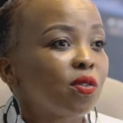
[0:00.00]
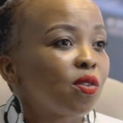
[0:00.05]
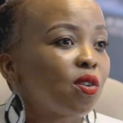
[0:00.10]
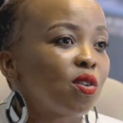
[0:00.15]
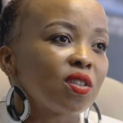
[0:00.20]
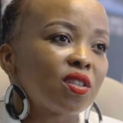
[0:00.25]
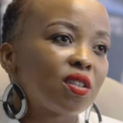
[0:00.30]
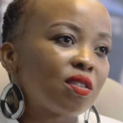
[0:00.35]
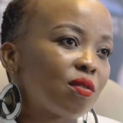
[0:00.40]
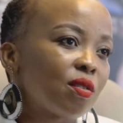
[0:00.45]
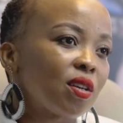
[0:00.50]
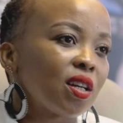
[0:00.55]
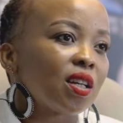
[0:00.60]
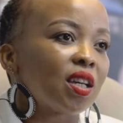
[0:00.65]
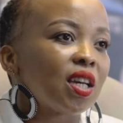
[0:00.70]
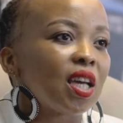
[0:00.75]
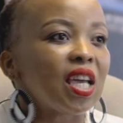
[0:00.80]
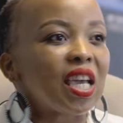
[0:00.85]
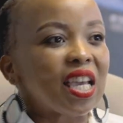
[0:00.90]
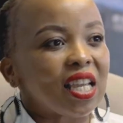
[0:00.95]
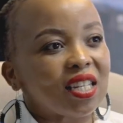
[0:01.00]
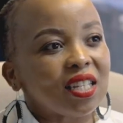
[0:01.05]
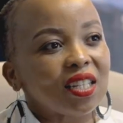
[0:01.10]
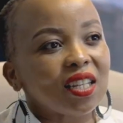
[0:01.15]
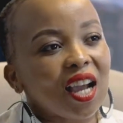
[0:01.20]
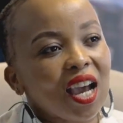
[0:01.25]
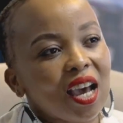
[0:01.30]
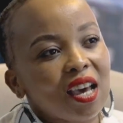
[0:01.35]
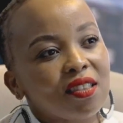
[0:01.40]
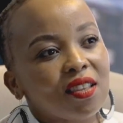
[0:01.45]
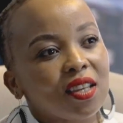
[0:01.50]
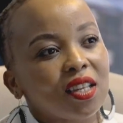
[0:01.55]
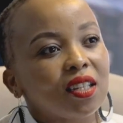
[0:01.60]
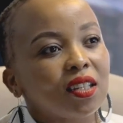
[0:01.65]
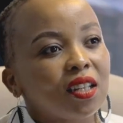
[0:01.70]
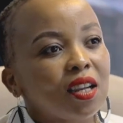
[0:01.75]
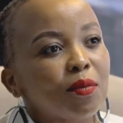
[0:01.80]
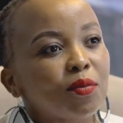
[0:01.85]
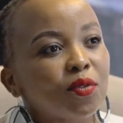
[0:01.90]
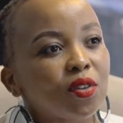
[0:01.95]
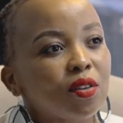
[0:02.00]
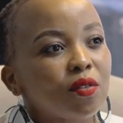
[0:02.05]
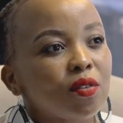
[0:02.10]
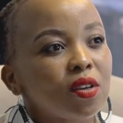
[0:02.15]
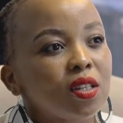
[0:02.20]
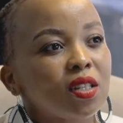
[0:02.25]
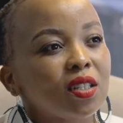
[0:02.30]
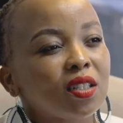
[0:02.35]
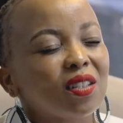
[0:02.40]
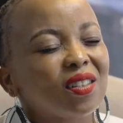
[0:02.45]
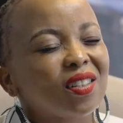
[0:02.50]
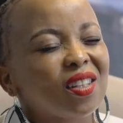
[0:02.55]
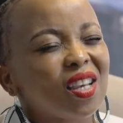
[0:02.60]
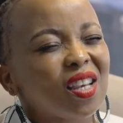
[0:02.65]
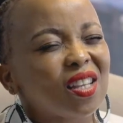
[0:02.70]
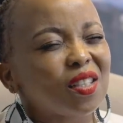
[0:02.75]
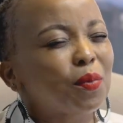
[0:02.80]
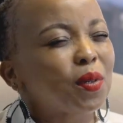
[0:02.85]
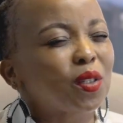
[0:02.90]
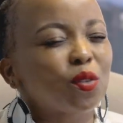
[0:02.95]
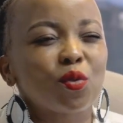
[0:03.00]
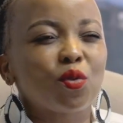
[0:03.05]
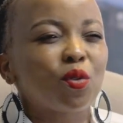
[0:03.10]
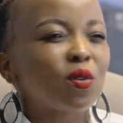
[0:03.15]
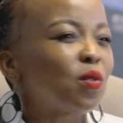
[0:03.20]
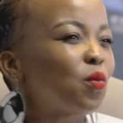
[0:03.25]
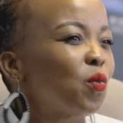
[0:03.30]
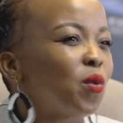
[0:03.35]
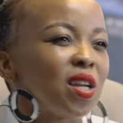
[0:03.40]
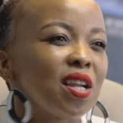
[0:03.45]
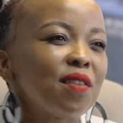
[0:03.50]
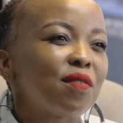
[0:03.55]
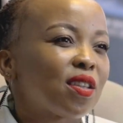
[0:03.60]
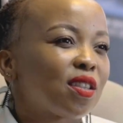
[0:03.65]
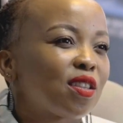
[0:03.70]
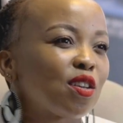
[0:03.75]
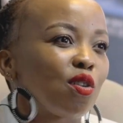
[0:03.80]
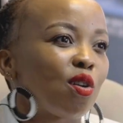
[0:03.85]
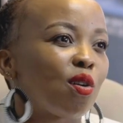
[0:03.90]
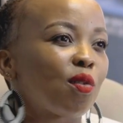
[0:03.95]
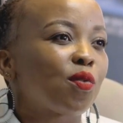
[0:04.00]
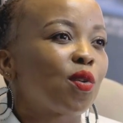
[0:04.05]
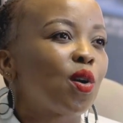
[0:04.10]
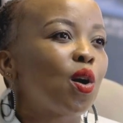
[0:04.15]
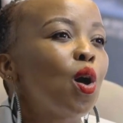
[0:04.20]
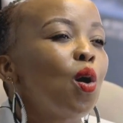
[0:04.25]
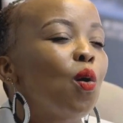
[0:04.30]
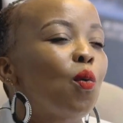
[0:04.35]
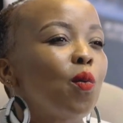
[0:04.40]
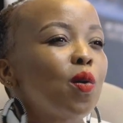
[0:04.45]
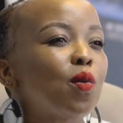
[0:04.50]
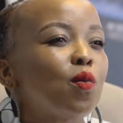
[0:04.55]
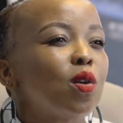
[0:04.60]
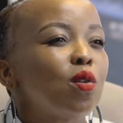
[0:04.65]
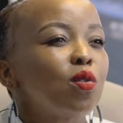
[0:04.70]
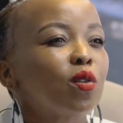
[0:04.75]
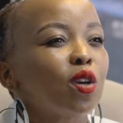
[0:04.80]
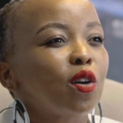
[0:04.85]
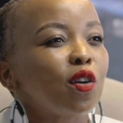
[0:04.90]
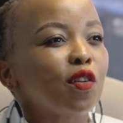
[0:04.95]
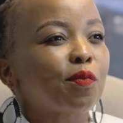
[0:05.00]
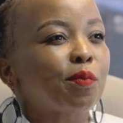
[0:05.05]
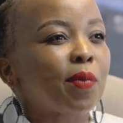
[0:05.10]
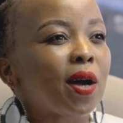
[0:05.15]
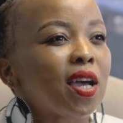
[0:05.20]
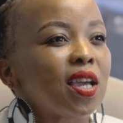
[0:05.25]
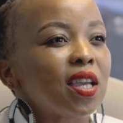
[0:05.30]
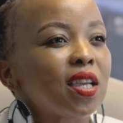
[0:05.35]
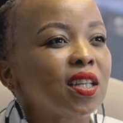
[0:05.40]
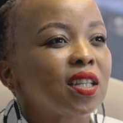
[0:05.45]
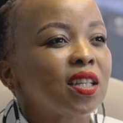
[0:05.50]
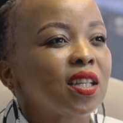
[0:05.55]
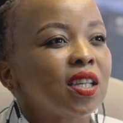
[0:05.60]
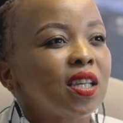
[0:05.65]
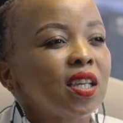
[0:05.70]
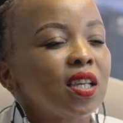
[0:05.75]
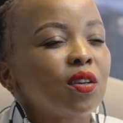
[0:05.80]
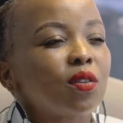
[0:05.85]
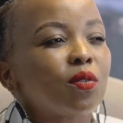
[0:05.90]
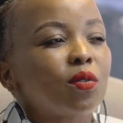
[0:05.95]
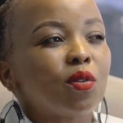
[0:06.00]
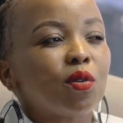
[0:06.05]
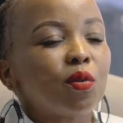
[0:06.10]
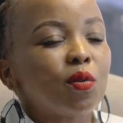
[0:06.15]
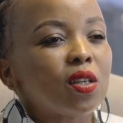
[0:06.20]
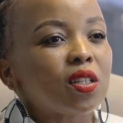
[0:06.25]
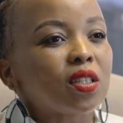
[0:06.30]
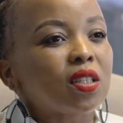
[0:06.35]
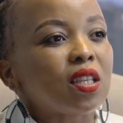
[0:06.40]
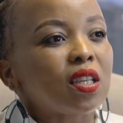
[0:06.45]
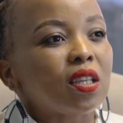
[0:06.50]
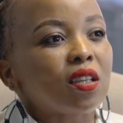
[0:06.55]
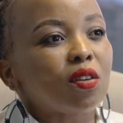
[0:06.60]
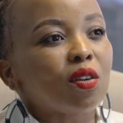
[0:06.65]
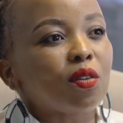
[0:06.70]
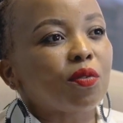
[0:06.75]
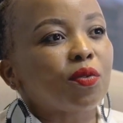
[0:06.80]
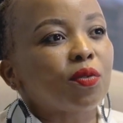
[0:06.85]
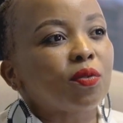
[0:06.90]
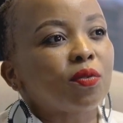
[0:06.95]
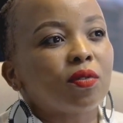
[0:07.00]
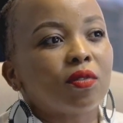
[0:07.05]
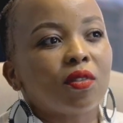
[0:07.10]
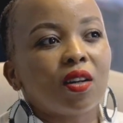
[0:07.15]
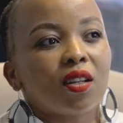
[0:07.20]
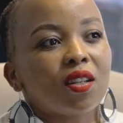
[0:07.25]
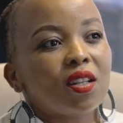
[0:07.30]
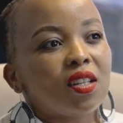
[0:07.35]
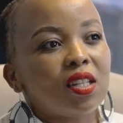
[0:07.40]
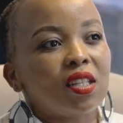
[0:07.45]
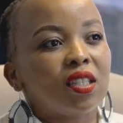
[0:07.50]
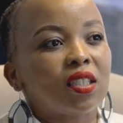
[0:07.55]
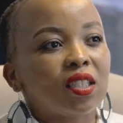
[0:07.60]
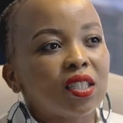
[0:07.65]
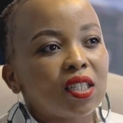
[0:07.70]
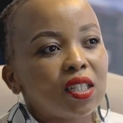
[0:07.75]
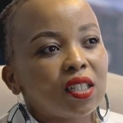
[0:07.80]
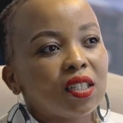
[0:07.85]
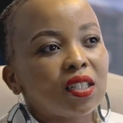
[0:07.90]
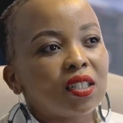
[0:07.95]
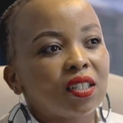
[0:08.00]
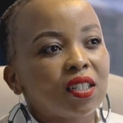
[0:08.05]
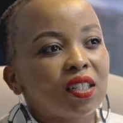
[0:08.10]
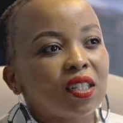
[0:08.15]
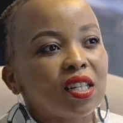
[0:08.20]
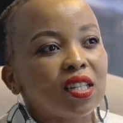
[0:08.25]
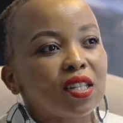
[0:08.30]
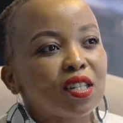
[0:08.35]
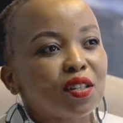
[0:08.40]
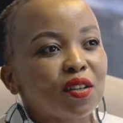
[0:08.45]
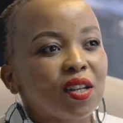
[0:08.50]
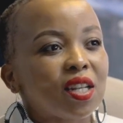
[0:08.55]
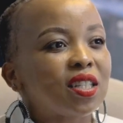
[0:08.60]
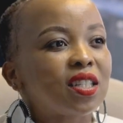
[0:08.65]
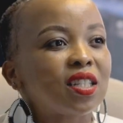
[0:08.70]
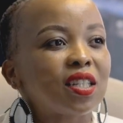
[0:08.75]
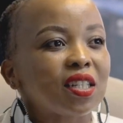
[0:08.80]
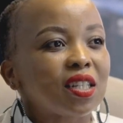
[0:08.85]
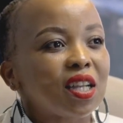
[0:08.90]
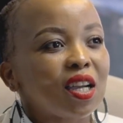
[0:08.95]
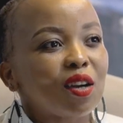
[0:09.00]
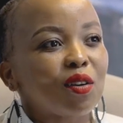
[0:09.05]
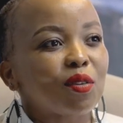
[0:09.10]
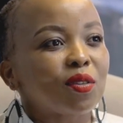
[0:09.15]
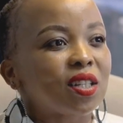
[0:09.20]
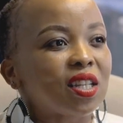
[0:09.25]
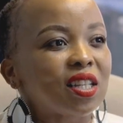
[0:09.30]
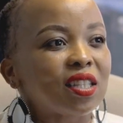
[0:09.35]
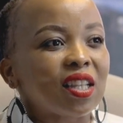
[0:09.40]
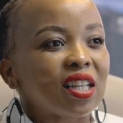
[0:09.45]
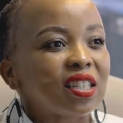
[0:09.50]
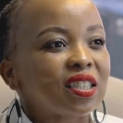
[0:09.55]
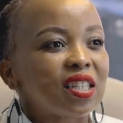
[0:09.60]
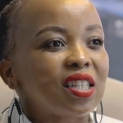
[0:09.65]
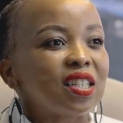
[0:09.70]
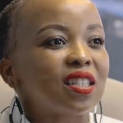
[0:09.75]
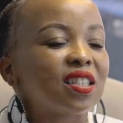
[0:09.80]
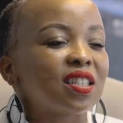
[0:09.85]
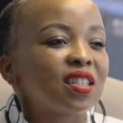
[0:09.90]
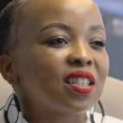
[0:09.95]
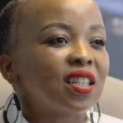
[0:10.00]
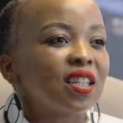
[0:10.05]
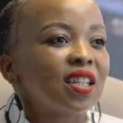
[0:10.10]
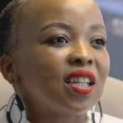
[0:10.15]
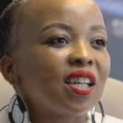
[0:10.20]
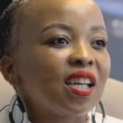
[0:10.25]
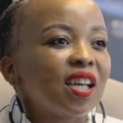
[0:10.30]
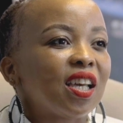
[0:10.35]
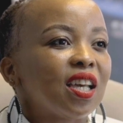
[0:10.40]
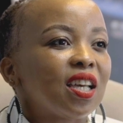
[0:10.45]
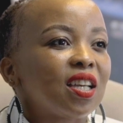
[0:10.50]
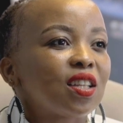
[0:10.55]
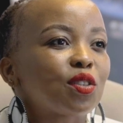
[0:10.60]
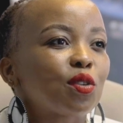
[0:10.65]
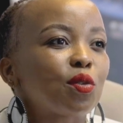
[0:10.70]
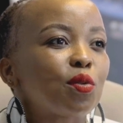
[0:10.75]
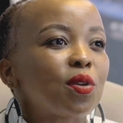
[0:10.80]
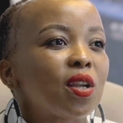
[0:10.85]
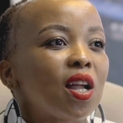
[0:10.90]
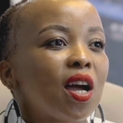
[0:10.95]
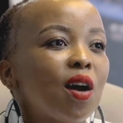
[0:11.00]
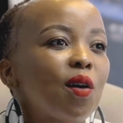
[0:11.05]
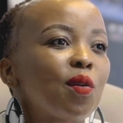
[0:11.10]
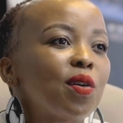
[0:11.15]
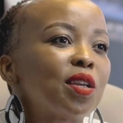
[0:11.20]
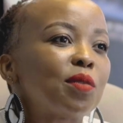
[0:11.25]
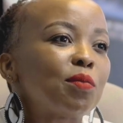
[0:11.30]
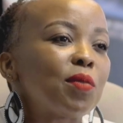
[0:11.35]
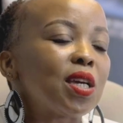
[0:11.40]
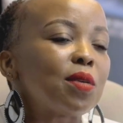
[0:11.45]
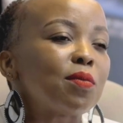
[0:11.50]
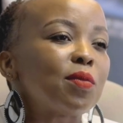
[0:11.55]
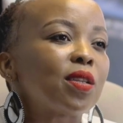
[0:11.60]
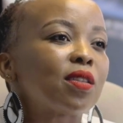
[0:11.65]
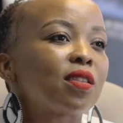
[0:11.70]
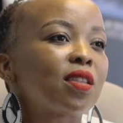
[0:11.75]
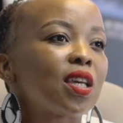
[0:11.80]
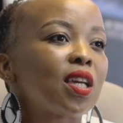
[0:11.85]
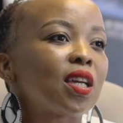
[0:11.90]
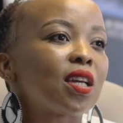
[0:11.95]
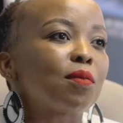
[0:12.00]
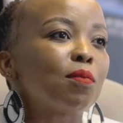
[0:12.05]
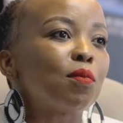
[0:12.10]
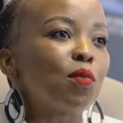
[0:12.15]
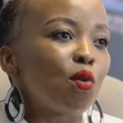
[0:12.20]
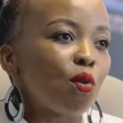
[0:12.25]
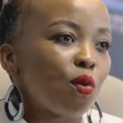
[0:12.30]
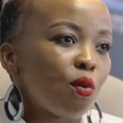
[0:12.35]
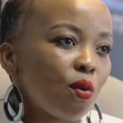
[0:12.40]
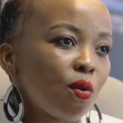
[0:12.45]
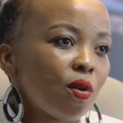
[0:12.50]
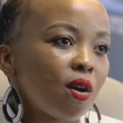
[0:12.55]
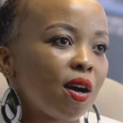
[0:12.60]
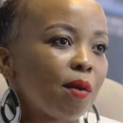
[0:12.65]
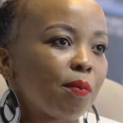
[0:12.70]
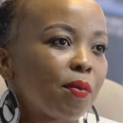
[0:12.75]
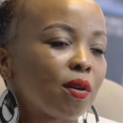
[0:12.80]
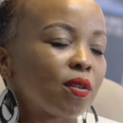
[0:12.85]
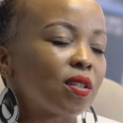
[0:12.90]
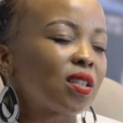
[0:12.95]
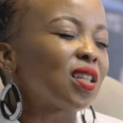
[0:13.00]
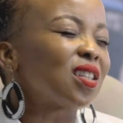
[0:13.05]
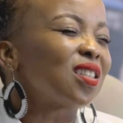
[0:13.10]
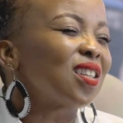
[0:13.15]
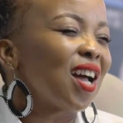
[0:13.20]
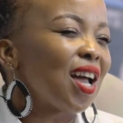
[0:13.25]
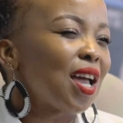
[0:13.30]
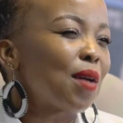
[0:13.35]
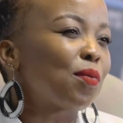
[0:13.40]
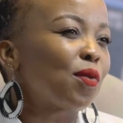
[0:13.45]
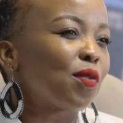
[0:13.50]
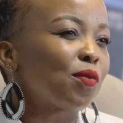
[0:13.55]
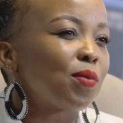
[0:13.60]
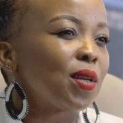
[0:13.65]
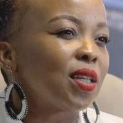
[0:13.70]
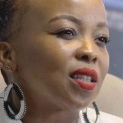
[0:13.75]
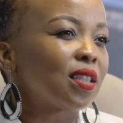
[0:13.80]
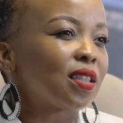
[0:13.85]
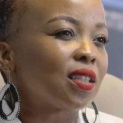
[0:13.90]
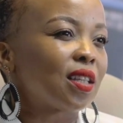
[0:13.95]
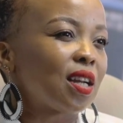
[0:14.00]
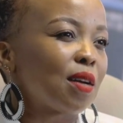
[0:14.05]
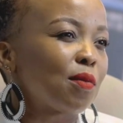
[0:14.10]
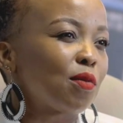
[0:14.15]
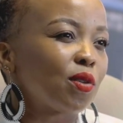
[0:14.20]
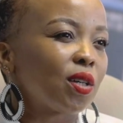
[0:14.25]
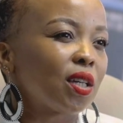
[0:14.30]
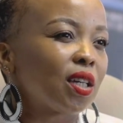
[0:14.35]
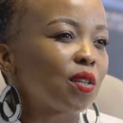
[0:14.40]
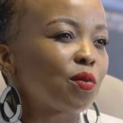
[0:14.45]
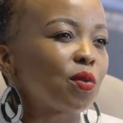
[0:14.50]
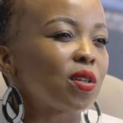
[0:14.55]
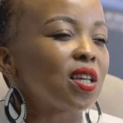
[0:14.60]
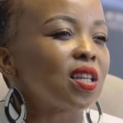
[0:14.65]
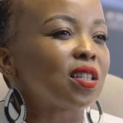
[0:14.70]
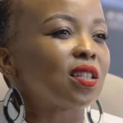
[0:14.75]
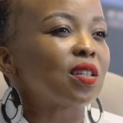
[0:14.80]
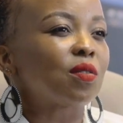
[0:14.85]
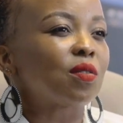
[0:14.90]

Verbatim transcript: considering adding other income generating aspects which we, we never think of when we're looking of buying. We're always thinking of leasing and renting it out and that's it. So now it made me think more about the type of places that I'm looking at, whether it's